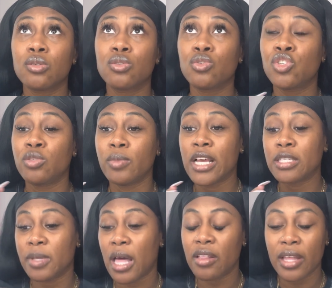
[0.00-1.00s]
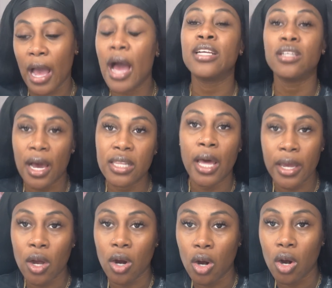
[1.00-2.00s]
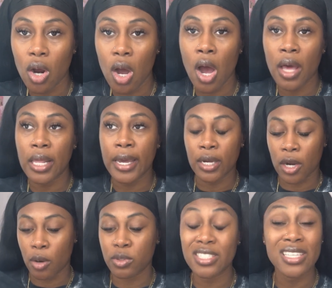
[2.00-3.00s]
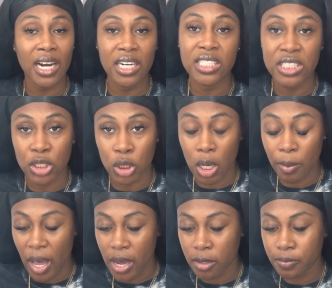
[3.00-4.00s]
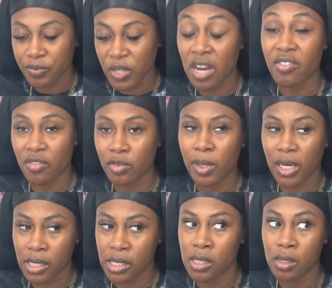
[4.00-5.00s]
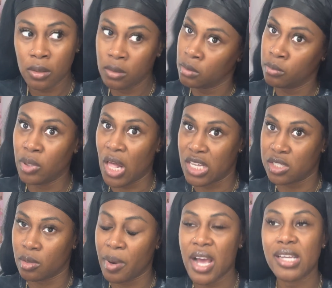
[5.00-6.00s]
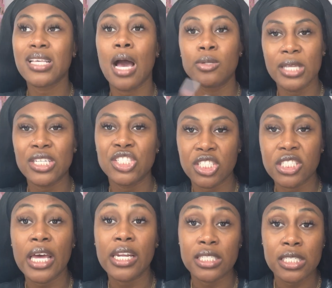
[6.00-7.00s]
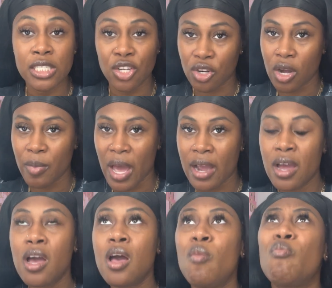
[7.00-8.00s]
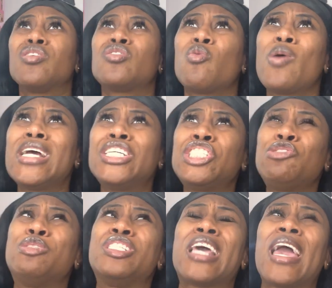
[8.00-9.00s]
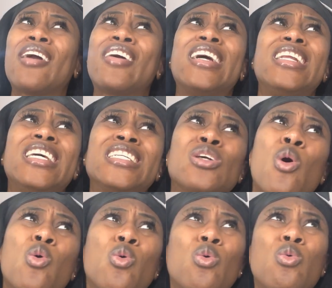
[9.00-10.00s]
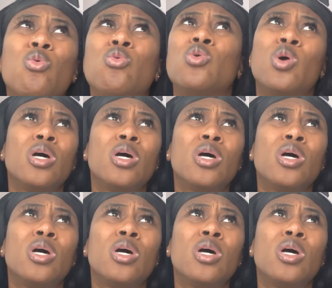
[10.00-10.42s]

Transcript: She makes me laugh. Like, I like her. I like her. I was excited to see her come back. Out of everybody, blast in her past, I was actually excited to see her come back. But the way she was carrying this whole